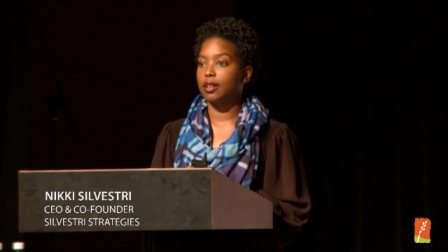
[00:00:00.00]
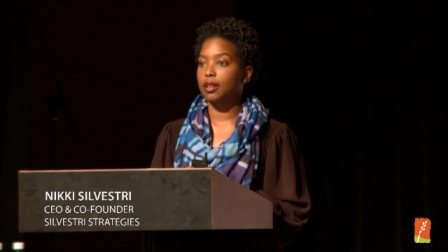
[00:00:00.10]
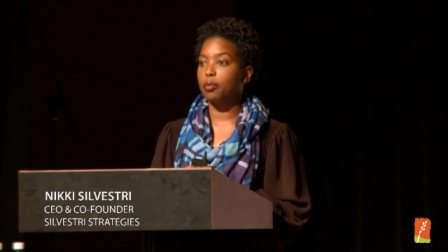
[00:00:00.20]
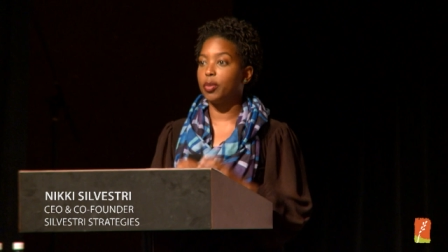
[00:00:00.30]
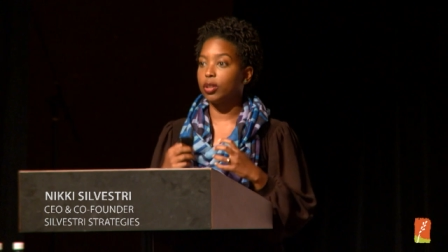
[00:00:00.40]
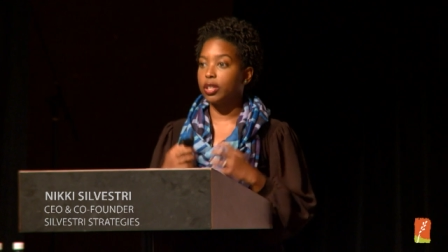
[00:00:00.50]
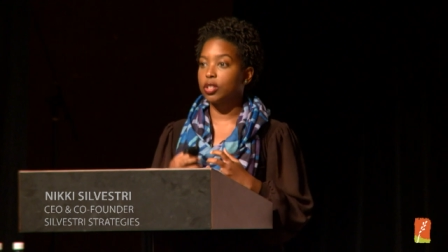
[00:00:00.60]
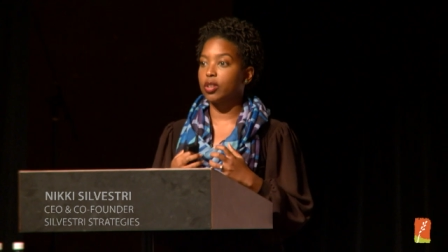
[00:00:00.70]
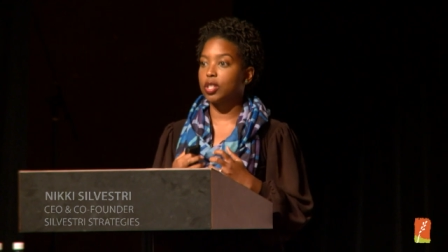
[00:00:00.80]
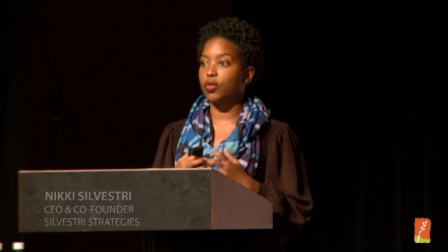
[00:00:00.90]
Building
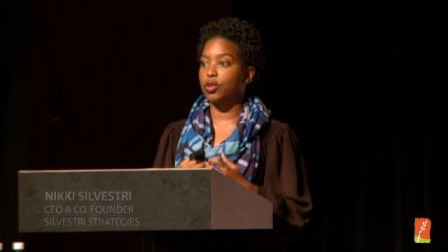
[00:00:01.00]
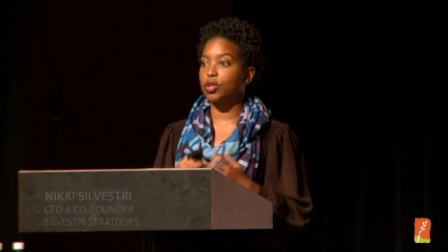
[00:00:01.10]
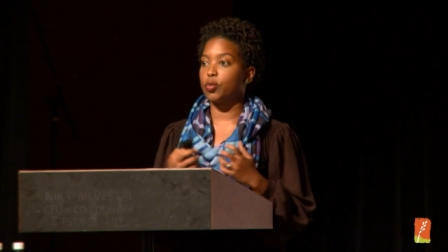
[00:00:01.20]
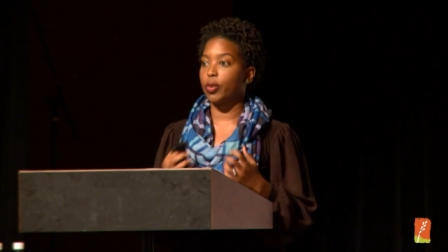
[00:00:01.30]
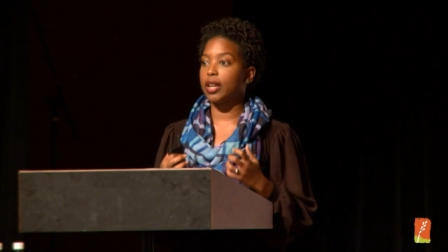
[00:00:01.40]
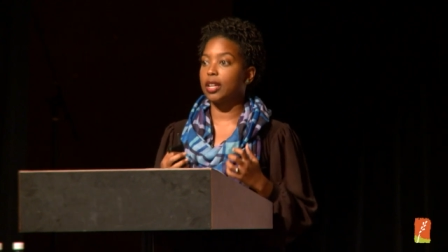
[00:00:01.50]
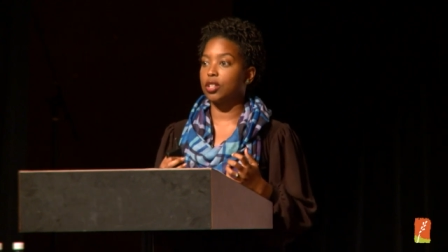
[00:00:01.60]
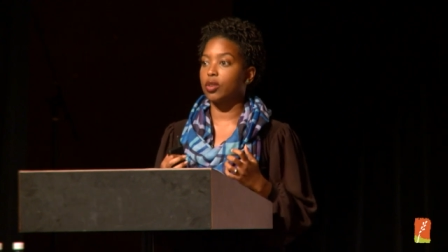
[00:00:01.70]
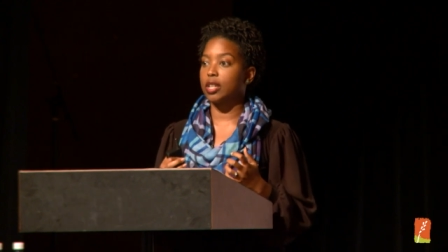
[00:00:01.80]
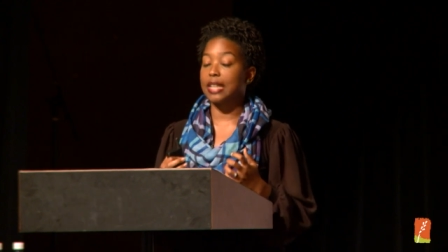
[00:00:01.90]
trust versus breaking
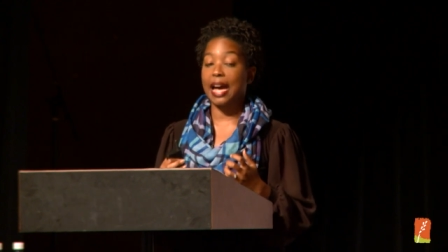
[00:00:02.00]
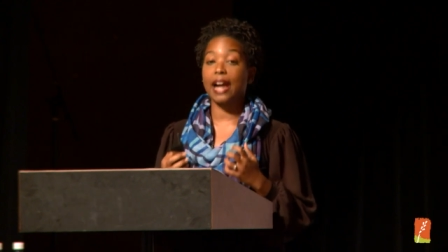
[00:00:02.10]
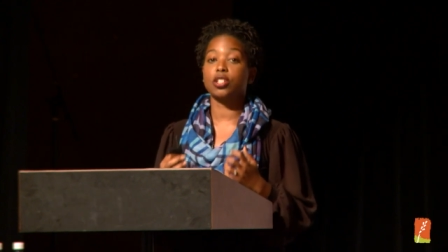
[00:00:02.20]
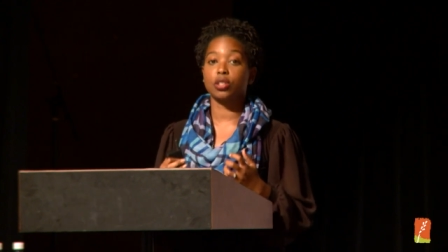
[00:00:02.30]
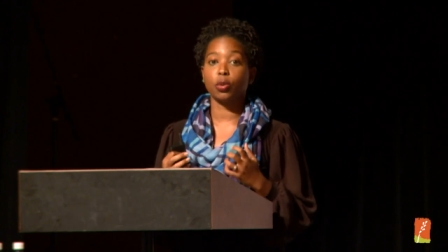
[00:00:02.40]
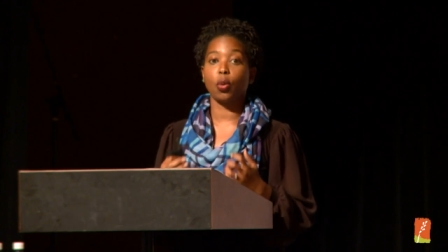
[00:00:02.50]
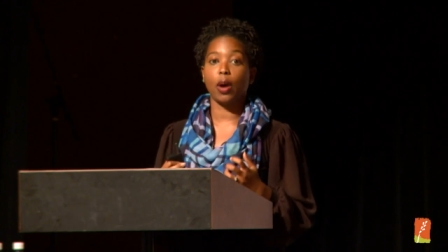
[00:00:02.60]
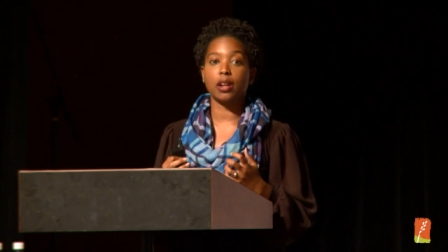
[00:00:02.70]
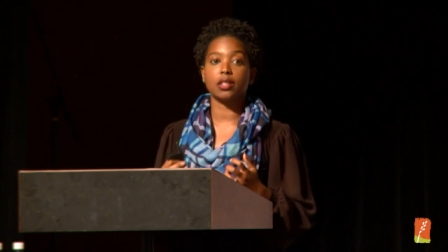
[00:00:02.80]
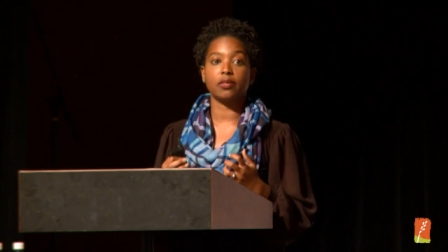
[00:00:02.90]
trust actually
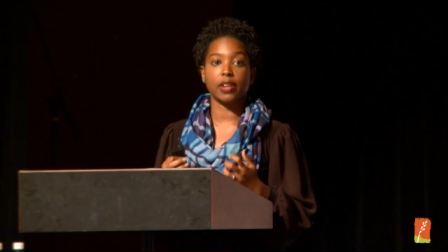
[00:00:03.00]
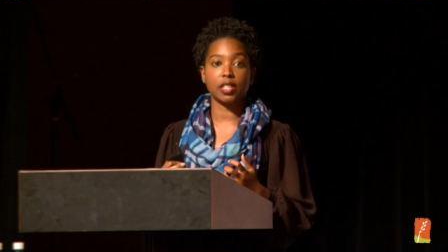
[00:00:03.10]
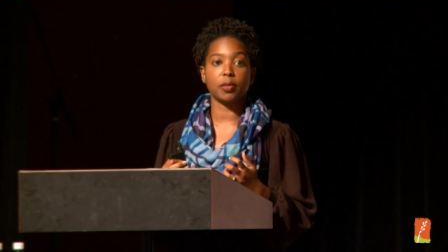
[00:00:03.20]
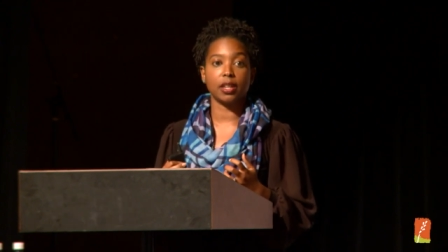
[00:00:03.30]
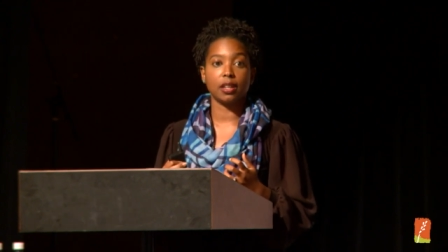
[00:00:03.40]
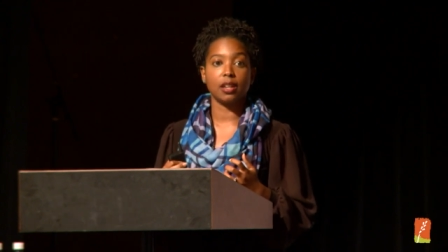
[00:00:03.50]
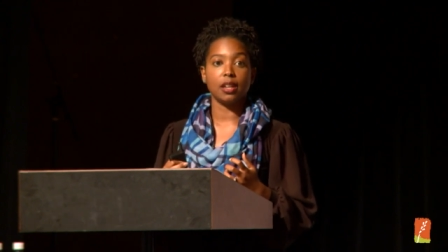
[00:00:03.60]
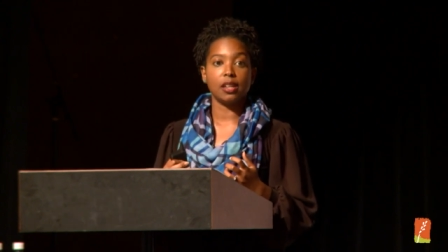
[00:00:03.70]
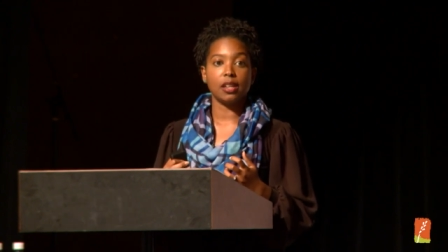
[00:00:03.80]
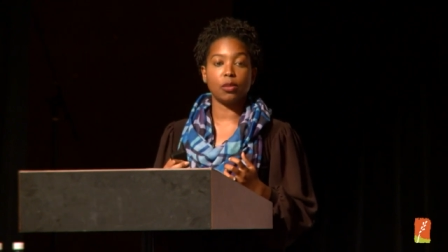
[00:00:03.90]
requires investment,
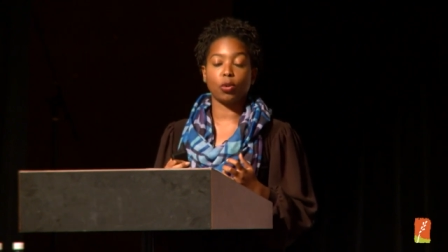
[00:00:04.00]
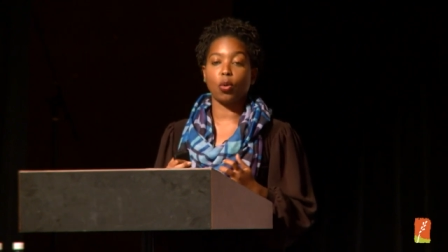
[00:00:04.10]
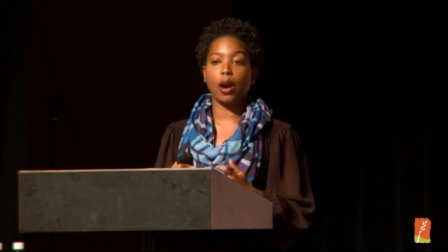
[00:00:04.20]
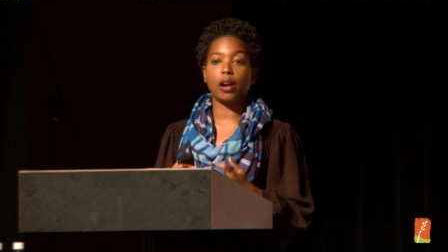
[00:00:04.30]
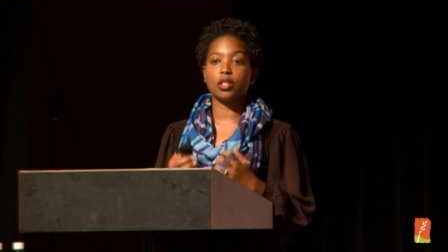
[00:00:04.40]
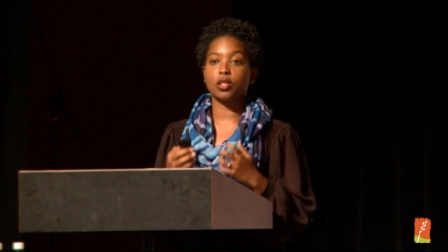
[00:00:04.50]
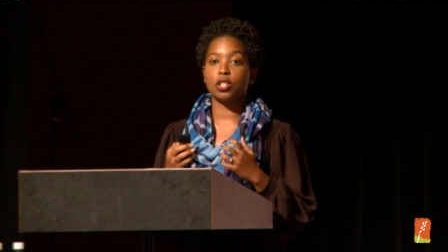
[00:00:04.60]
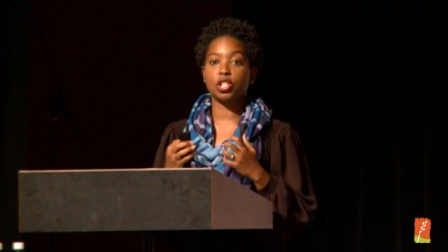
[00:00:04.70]
it requires